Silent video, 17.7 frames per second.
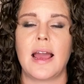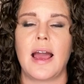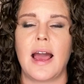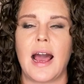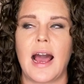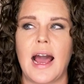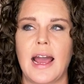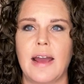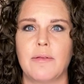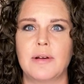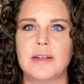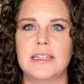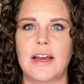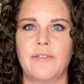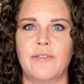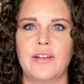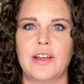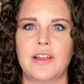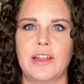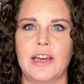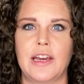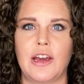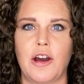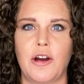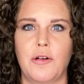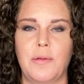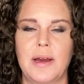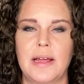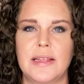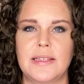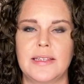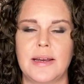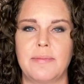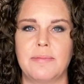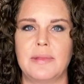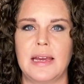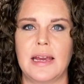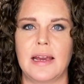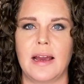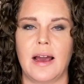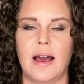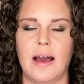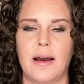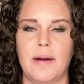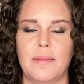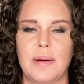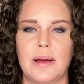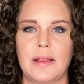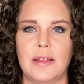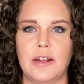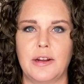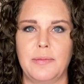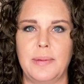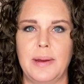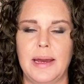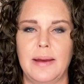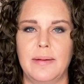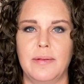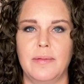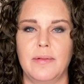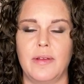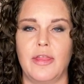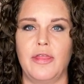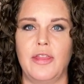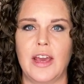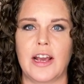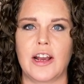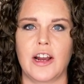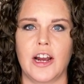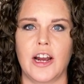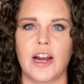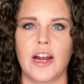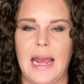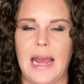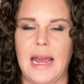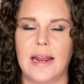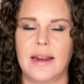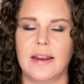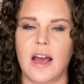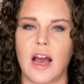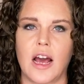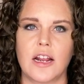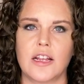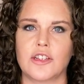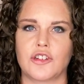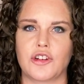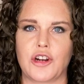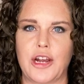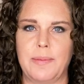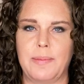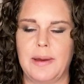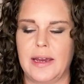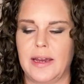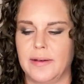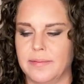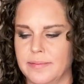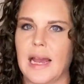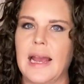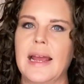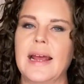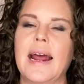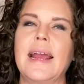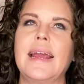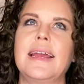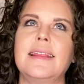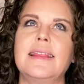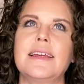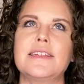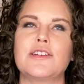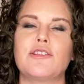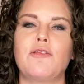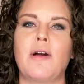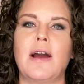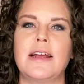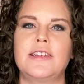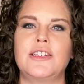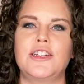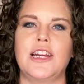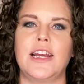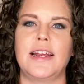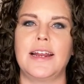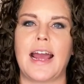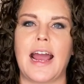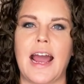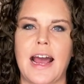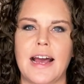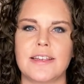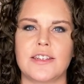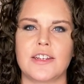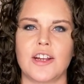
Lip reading: I would definitely go with something a little bit thicker and not as drapey. And I get this question asked a